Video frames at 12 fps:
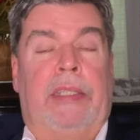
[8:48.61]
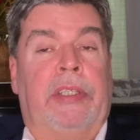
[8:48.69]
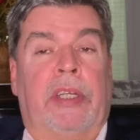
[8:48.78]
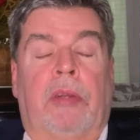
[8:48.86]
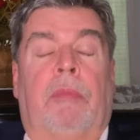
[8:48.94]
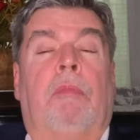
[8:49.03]
And
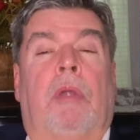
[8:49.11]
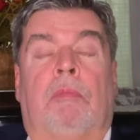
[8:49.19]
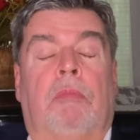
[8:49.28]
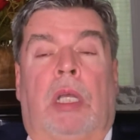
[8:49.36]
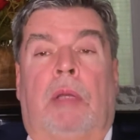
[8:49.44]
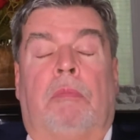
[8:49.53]
there are
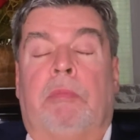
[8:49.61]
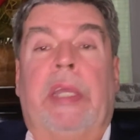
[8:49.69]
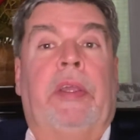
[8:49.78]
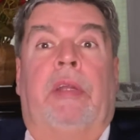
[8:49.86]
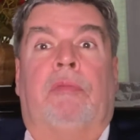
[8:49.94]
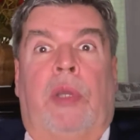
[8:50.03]
a
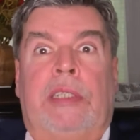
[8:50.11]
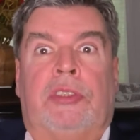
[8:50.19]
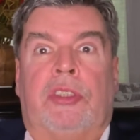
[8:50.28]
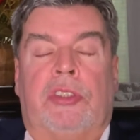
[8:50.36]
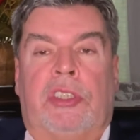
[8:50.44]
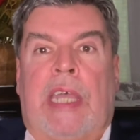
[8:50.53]
myriad of ways
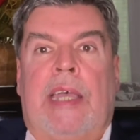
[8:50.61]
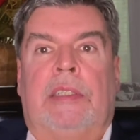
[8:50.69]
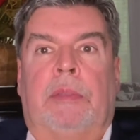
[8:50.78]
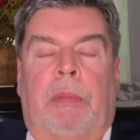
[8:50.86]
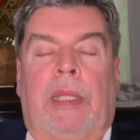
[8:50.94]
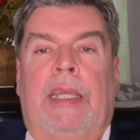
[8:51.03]
to design
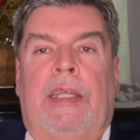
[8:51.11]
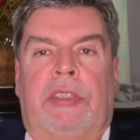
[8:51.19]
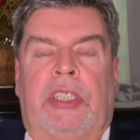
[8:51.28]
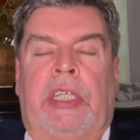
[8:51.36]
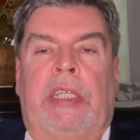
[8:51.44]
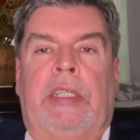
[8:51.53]
the plan to
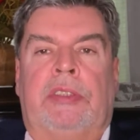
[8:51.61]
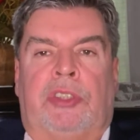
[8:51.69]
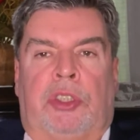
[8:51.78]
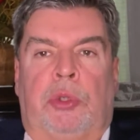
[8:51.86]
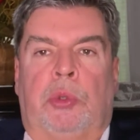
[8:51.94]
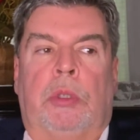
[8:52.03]
get it
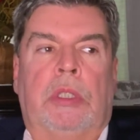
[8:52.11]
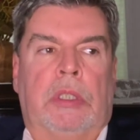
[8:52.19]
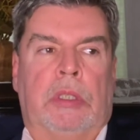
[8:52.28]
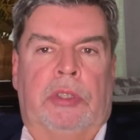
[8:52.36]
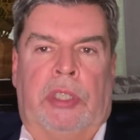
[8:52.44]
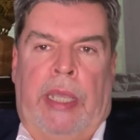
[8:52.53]

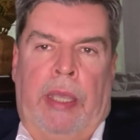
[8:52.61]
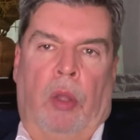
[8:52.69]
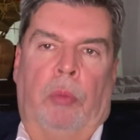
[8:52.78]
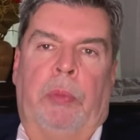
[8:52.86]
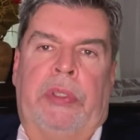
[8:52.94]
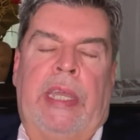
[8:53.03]
to
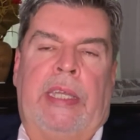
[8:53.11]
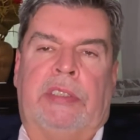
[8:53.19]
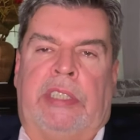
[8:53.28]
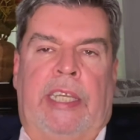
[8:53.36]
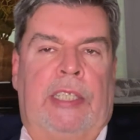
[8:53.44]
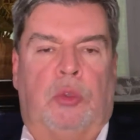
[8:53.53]
help with that
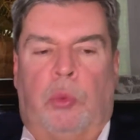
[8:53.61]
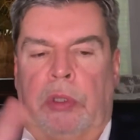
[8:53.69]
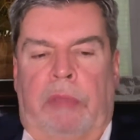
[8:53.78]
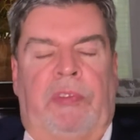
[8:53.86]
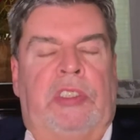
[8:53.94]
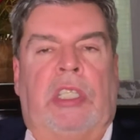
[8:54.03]
test,
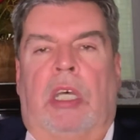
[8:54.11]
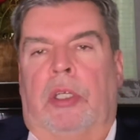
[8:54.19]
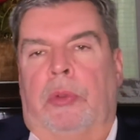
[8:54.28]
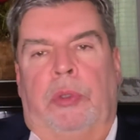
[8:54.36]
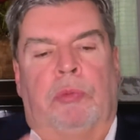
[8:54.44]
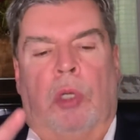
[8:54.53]
whether if it's
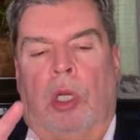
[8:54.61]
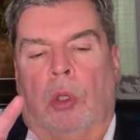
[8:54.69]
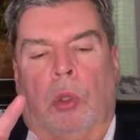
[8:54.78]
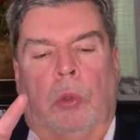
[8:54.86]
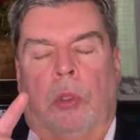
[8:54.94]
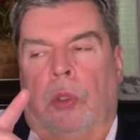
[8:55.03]
auto
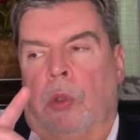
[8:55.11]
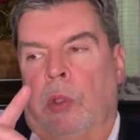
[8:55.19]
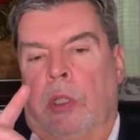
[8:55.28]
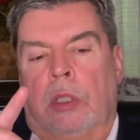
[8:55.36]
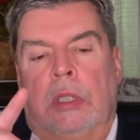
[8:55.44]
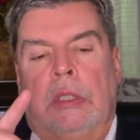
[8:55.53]
enroll or